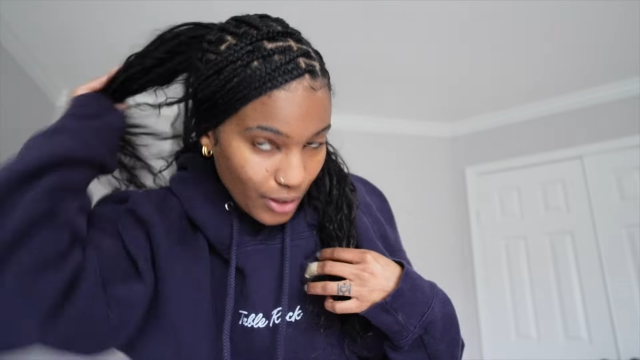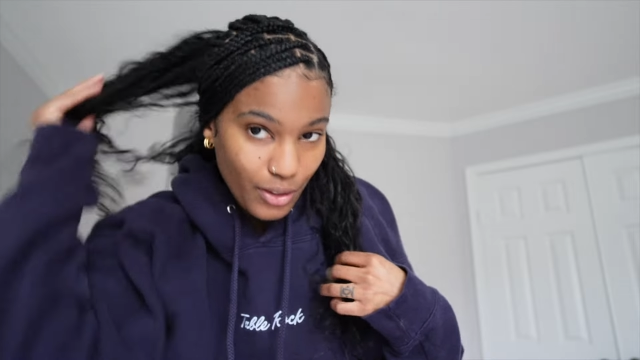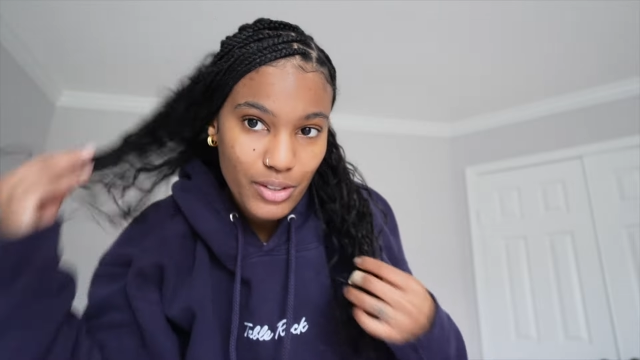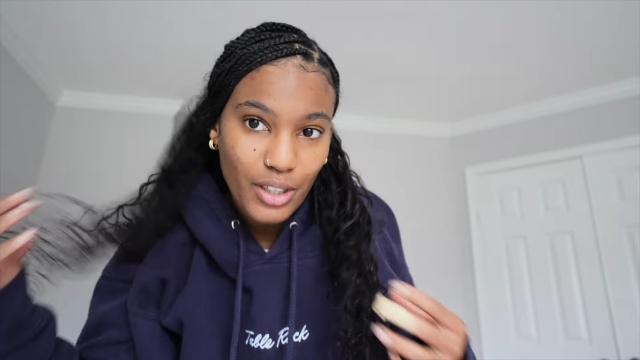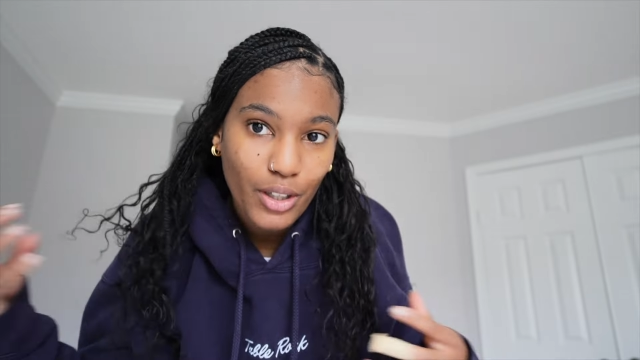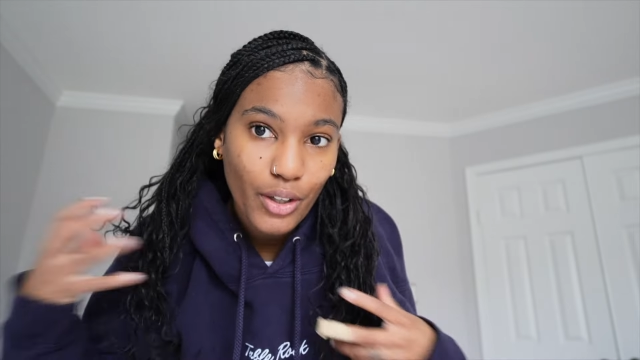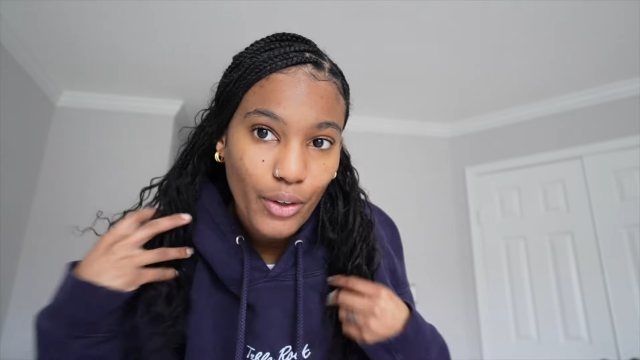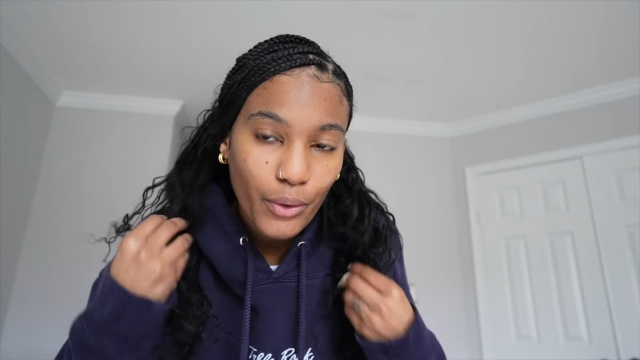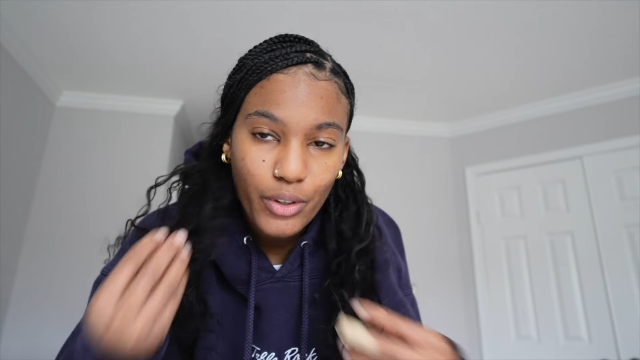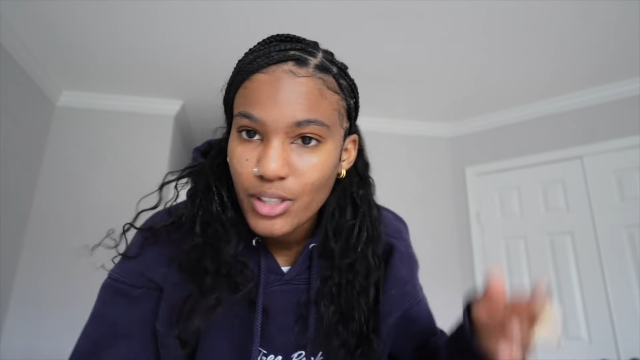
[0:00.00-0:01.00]
I don't know, is it
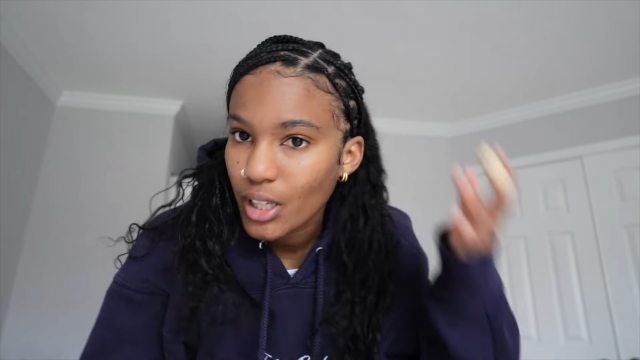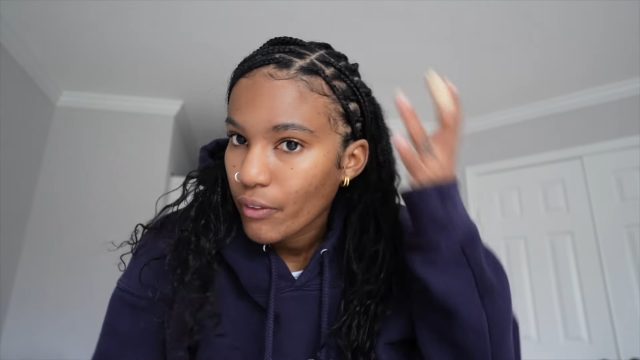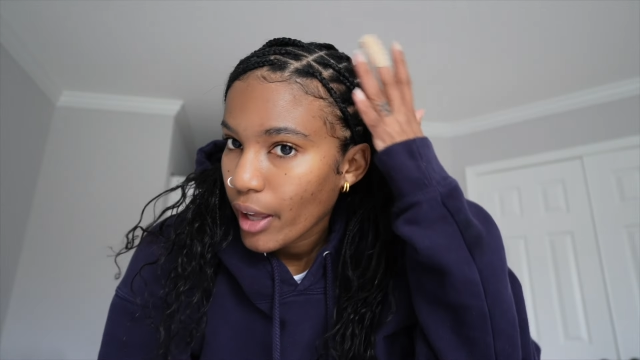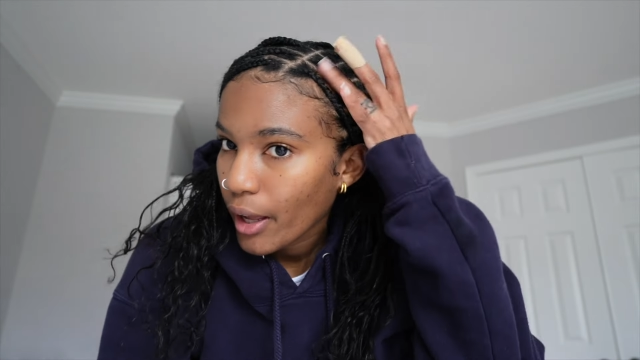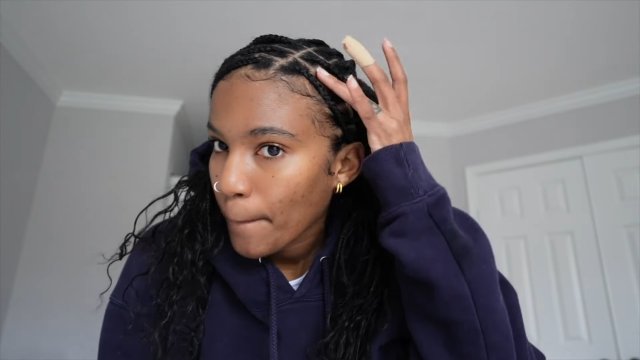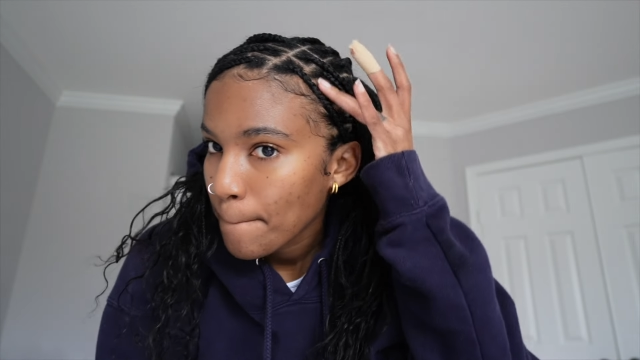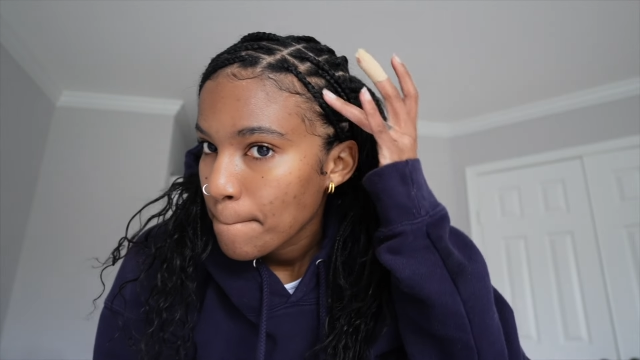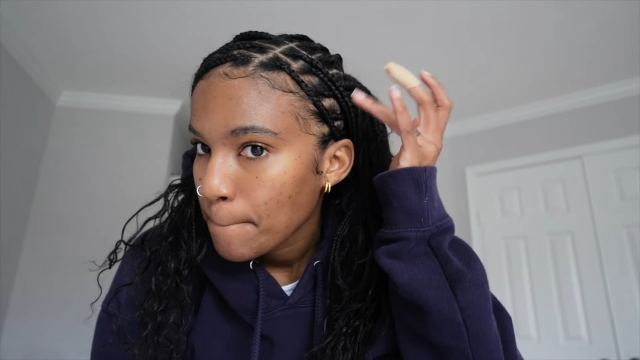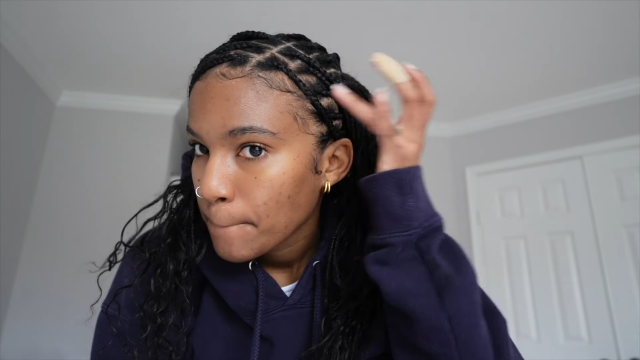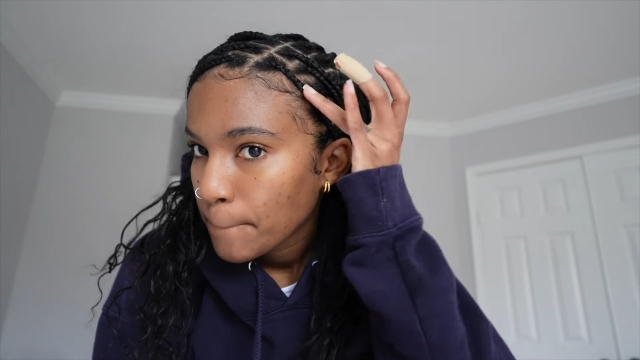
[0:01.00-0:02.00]
cute or is it giving
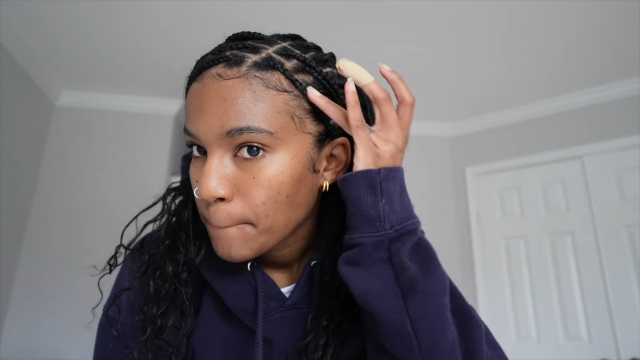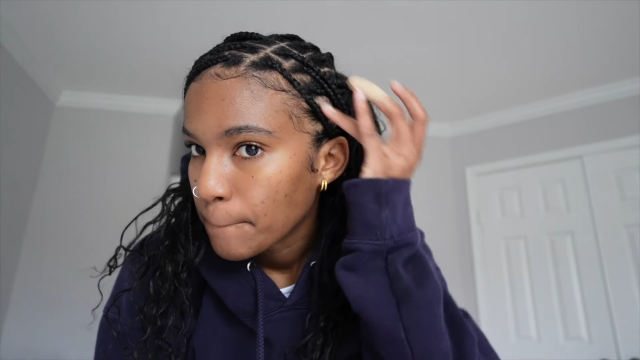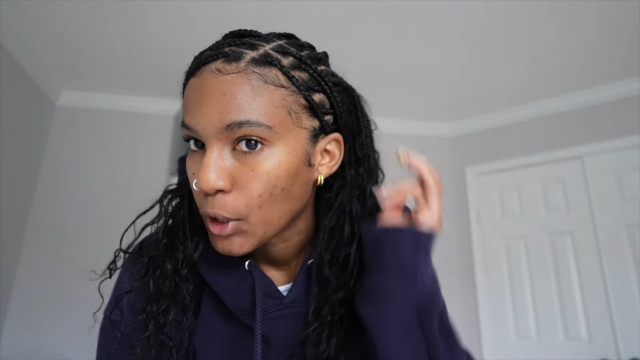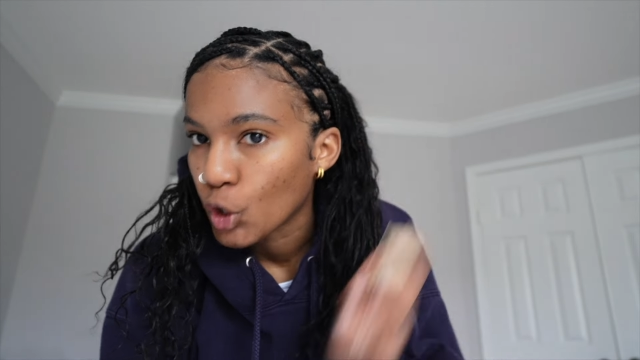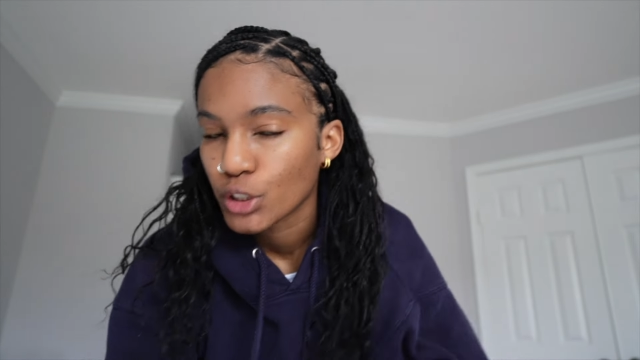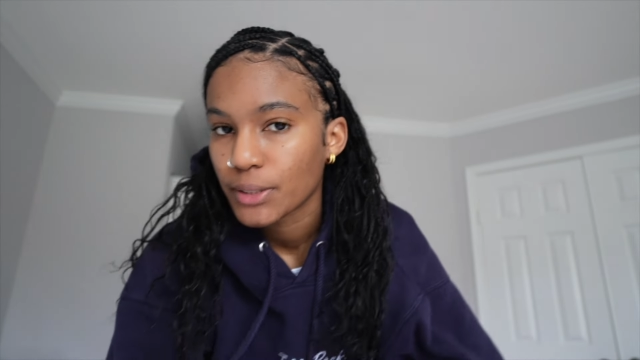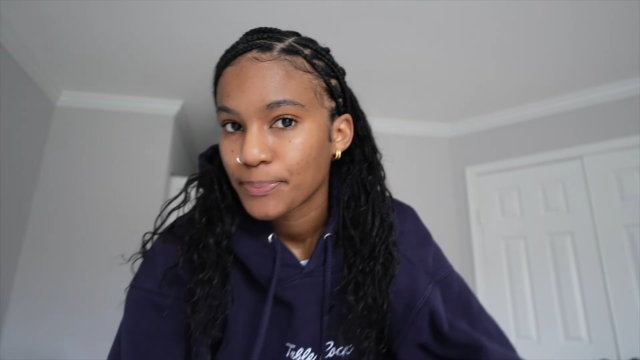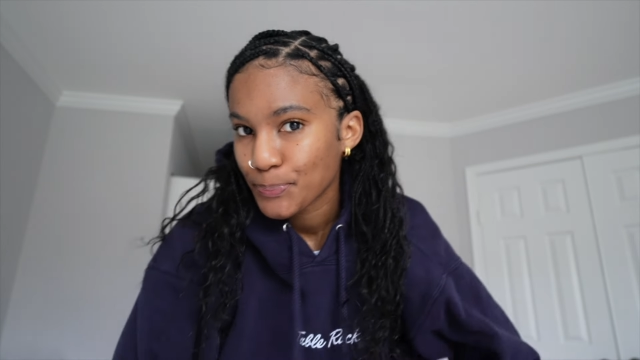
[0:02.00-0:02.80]
bald?